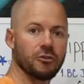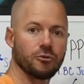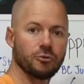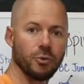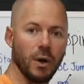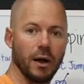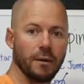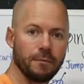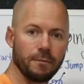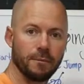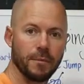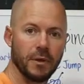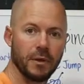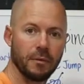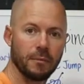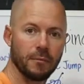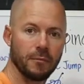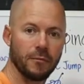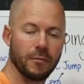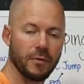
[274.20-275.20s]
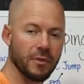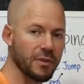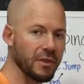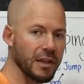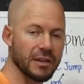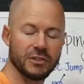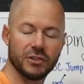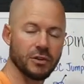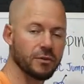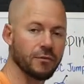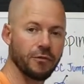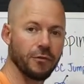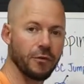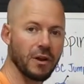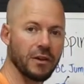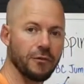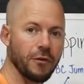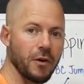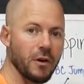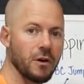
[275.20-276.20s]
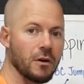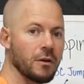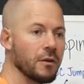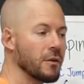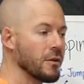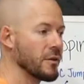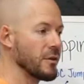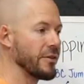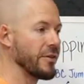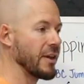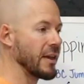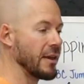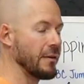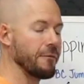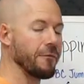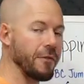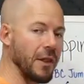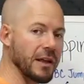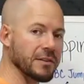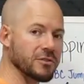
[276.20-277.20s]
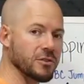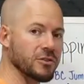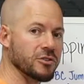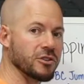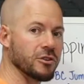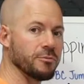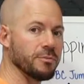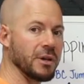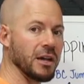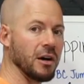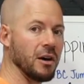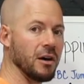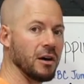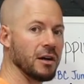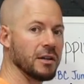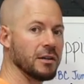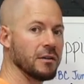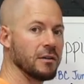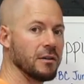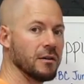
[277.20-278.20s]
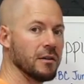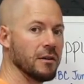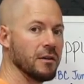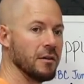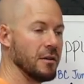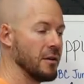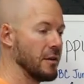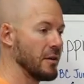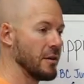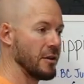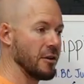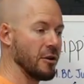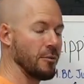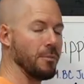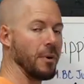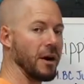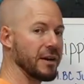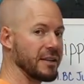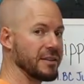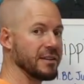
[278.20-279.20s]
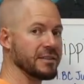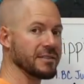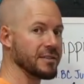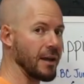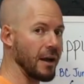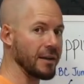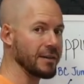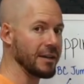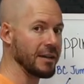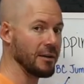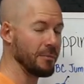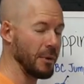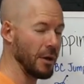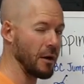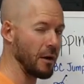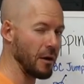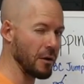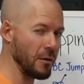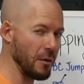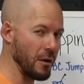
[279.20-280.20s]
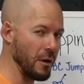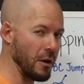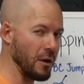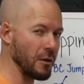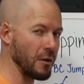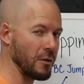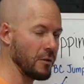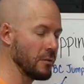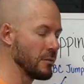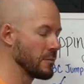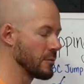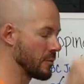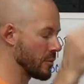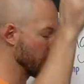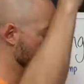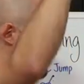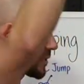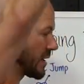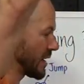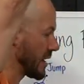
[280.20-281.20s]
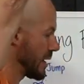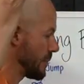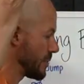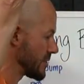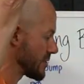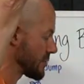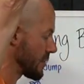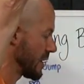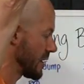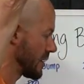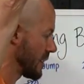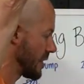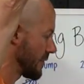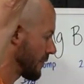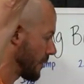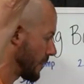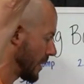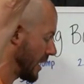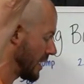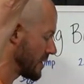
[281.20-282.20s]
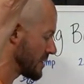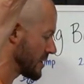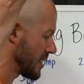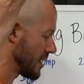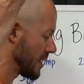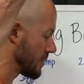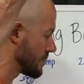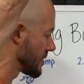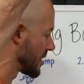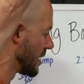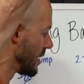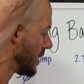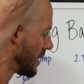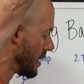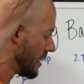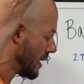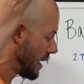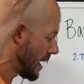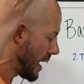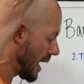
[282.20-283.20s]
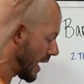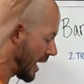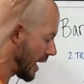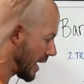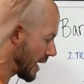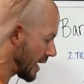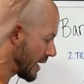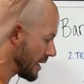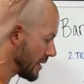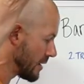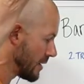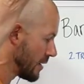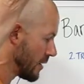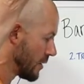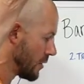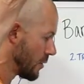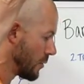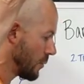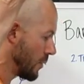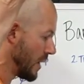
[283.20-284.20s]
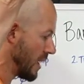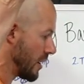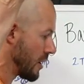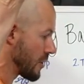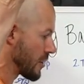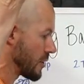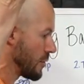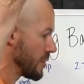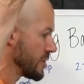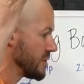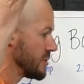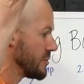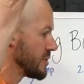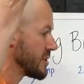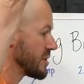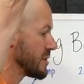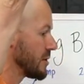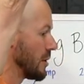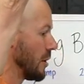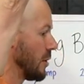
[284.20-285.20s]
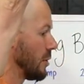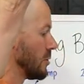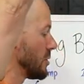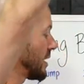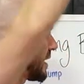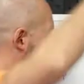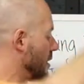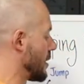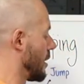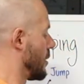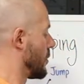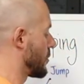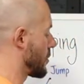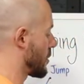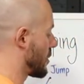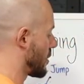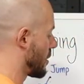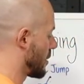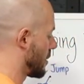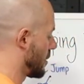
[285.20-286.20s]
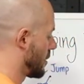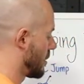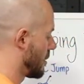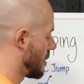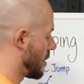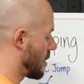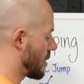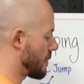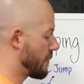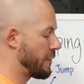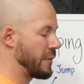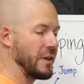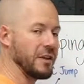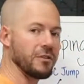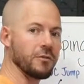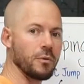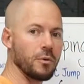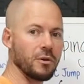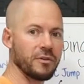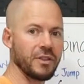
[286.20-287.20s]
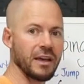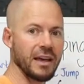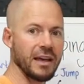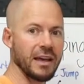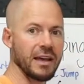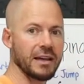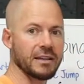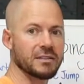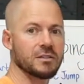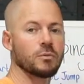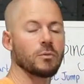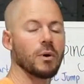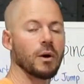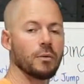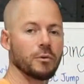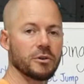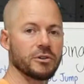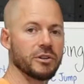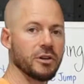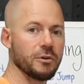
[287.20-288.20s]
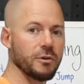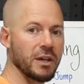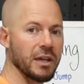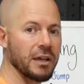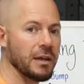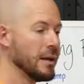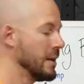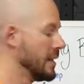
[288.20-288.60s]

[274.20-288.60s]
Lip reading: drop. They shouldn't free fall. The hip flexors should be on. Your body does not need to be hollow. We're trying to keep a straight line from hands to hips. And we are going to slowly lower our feet toward that X. What we're doing